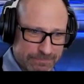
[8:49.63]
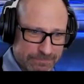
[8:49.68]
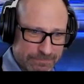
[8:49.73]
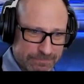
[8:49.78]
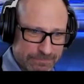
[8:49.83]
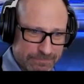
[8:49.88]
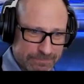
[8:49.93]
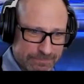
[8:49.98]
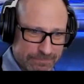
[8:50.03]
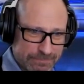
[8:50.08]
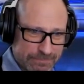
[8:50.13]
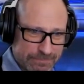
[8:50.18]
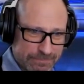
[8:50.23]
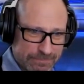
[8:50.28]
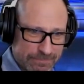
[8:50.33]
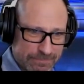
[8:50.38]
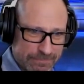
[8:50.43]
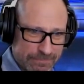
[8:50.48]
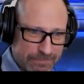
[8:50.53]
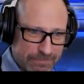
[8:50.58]

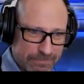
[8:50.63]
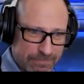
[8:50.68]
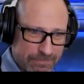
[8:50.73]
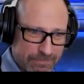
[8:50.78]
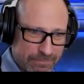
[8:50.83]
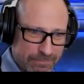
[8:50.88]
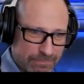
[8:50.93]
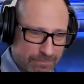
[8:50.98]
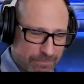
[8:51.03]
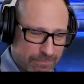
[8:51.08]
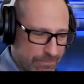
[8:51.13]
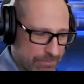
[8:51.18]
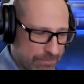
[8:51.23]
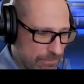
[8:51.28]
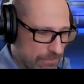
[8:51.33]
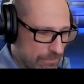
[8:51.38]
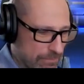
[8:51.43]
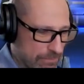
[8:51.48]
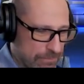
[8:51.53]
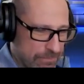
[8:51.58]

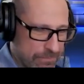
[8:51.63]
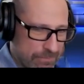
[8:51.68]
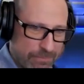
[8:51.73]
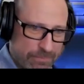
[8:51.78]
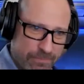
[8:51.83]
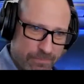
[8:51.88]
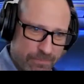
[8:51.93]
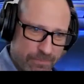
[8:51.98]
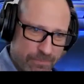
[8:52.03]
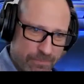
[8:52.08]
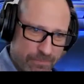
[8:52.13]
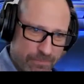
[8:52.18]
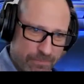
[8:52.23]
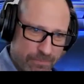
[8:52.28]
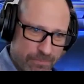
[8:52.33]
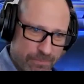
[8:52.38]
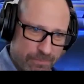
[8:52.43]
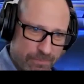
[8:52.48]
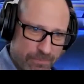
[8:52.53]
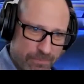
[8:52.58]

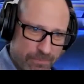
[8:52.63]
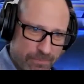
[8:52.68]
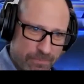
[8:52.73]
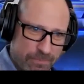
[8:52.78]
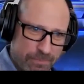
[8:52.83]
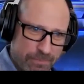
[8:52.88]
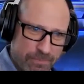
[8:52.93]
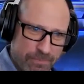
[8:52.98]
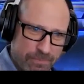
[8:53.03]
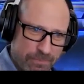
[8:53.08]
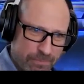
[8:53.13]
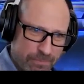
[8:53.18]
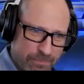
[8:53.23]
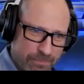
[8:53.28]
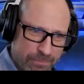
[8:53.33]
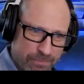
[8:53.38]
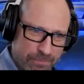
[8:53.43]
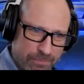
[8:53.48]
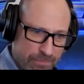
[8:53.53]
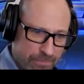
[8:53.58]

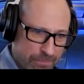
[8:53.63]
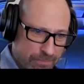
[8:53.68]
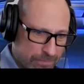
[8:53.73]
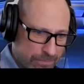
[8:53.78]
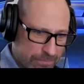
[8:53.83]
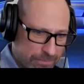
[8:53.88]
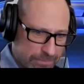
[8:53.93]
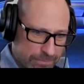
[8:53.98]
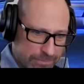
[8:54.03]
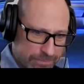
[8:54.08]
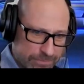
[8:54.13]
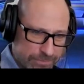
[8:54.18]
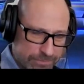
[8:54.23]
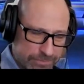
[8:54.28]
[no speech]